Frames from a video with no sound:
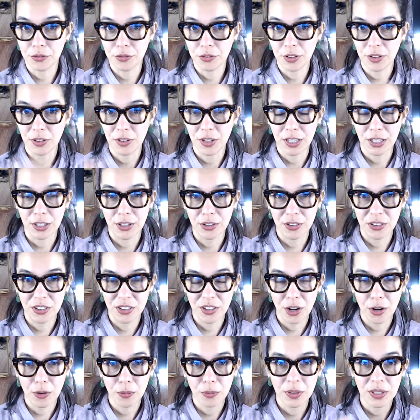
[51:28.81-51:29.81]
feel like you're
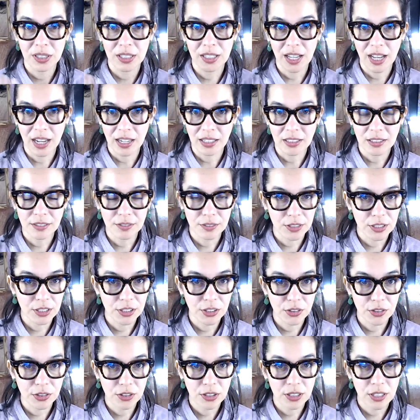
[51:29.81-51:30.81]
not really active in the
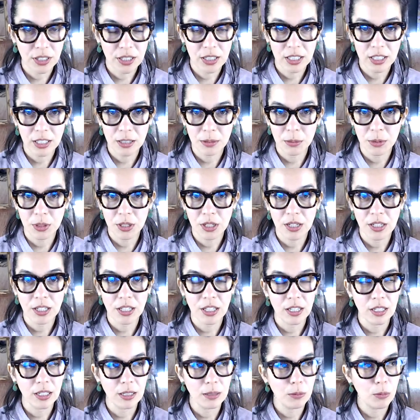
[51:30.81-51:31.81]
ukulele community
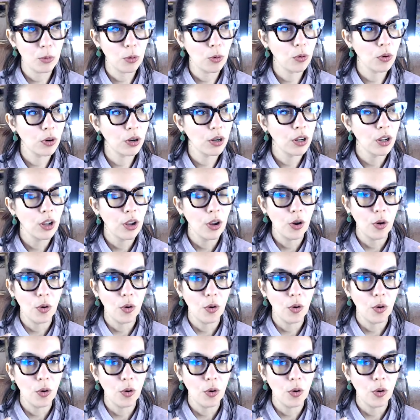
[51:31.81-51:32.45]
anymore,